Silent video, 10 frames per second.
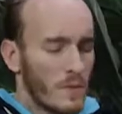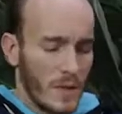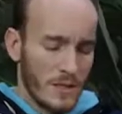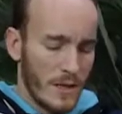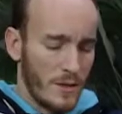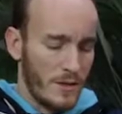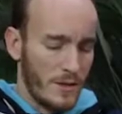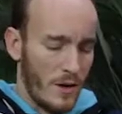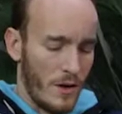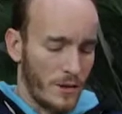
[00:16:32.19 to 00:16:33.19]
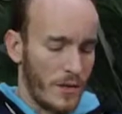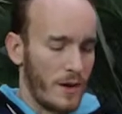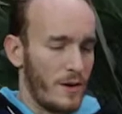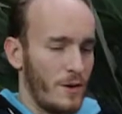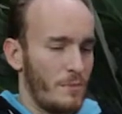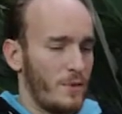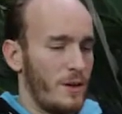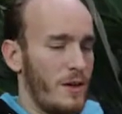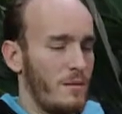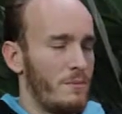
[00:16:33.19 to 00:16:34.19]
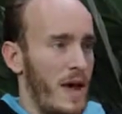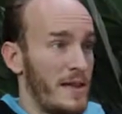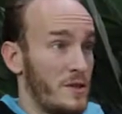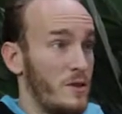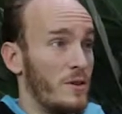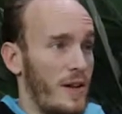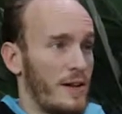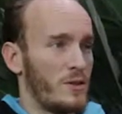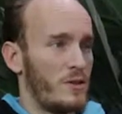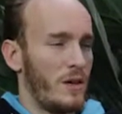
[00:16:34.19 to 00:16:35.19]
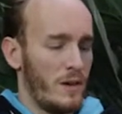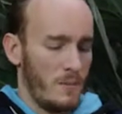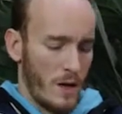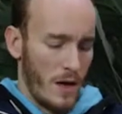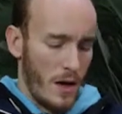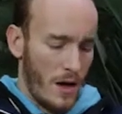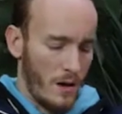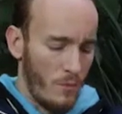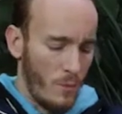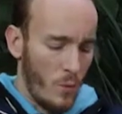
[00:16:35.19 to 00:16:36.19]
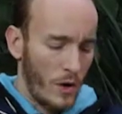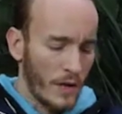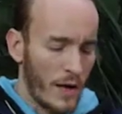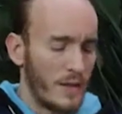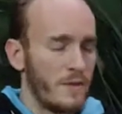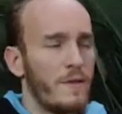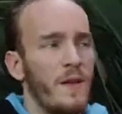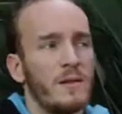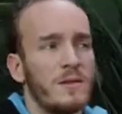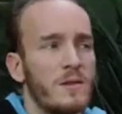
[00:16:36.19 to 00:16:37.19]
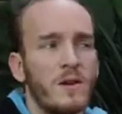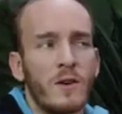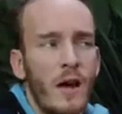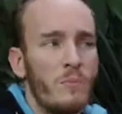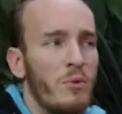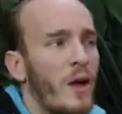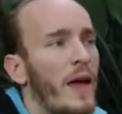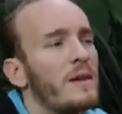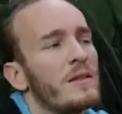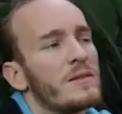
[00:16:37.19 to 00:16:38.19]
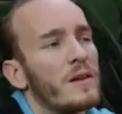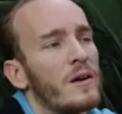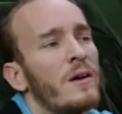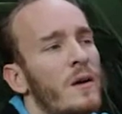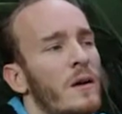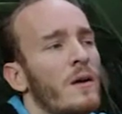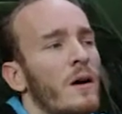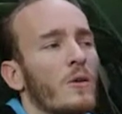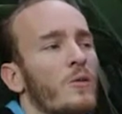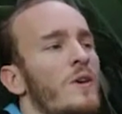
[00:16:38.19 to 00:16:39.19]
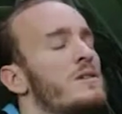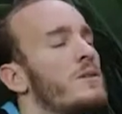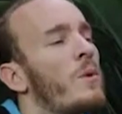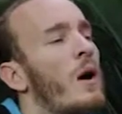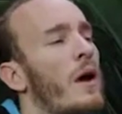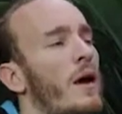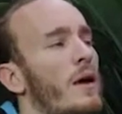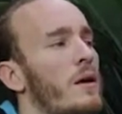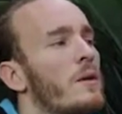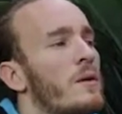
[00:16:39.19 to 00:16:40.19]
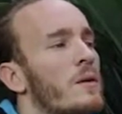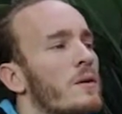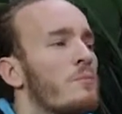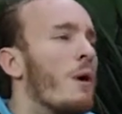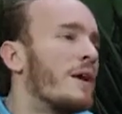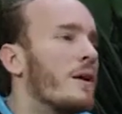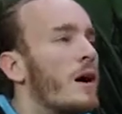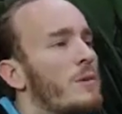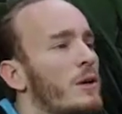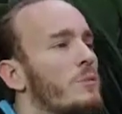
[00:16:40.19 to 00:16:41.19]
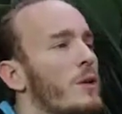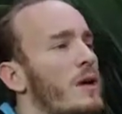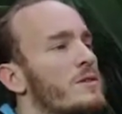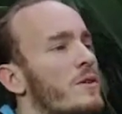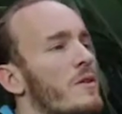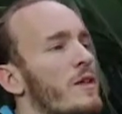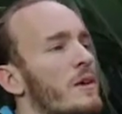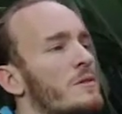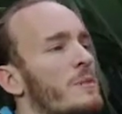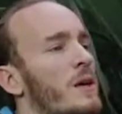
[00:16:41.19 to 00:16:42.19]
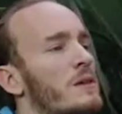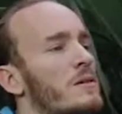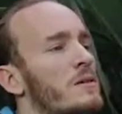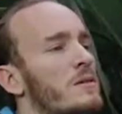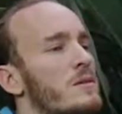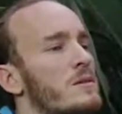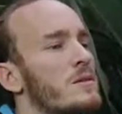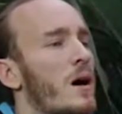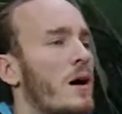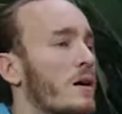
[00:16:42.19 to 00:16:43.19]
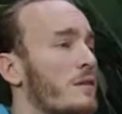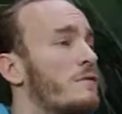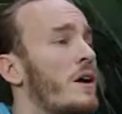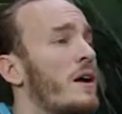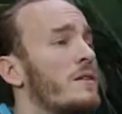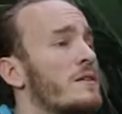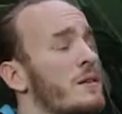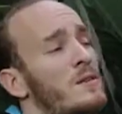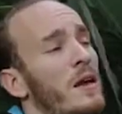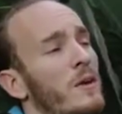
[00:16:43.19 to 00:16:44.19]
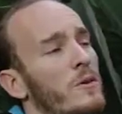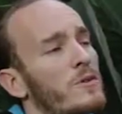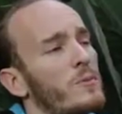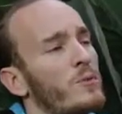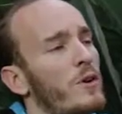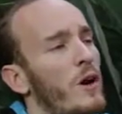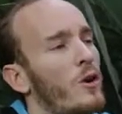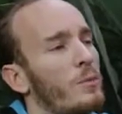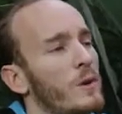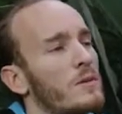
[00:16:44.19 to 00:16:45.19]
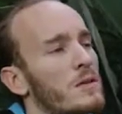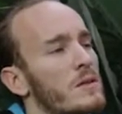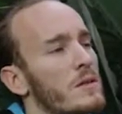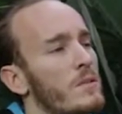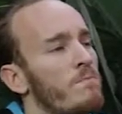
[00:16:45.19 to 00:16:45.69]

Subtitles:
That sounds altogether pretty magical, actually. What kinds of things could I plant? Is there a reason why I might not be able to plant certain things because it's confined to this container, or is it a pretty open system?